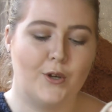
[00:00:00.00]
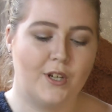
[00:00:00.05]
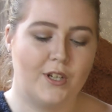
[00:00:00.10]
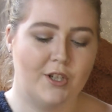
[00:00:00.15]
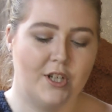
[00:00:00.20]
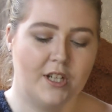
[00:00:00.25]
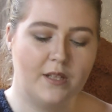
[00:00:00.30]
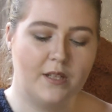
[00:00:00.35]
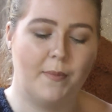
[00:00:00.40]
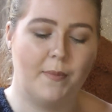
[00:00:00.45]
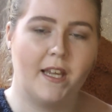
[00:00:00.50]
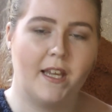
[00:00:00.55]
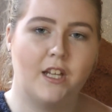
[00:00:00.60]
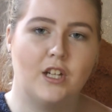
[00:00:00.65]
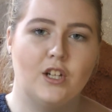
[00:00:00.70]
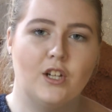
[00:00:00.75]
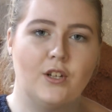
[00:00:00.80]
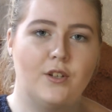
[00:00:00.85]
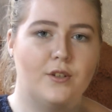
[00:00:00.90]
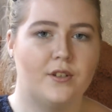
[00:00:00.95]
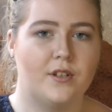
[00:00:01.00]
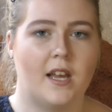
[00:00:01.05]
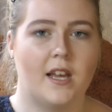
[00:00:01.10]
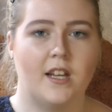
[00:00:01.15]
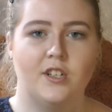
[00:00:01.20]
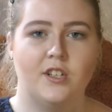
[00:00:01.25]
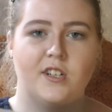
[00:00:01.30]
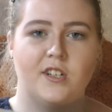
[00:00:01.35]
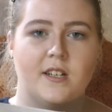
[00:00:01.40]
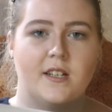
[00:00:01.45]
can just make it loose
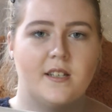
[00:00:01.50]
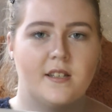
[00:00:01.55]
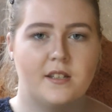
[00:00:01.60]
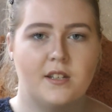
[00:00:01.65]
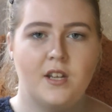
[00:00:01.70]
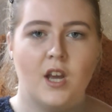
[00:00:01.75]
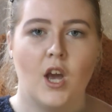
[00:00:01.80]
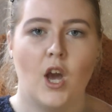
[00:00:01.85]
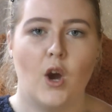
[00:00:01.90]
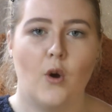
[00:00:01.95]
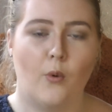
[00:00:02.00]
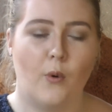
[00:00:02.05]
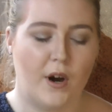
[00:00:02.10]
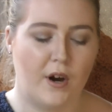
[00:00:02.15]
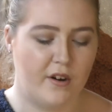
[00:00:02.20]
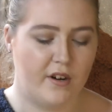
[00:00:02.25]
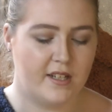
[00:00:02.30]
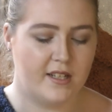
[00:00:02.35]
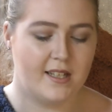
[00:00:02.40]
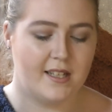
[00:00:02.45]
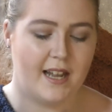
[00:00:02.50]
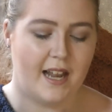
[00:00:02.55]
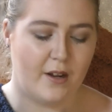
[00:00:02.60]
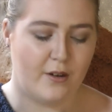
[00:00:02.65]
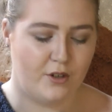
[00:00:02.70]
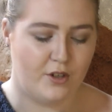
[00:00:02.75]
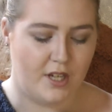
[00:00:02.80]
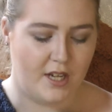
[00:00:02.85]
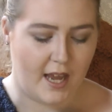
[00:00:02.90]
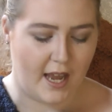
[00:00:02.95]
and just wear it
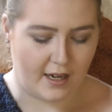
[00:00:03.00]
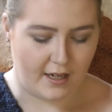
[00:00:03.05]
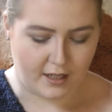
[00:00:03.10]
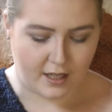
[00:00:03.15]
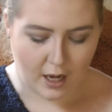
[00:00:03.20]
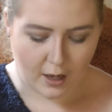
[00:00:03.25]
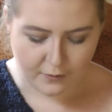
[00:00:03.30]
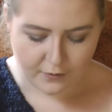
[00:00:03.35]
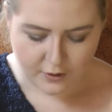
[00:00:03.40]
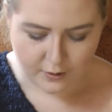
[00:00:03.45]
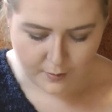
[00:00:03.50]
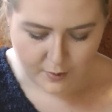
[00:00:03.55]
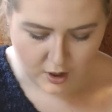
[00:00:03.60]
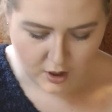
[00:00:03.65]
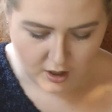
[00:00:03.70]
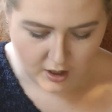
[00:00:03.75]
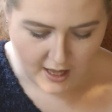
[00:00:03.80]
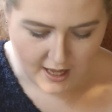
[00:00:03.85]
slouchy and comfortable.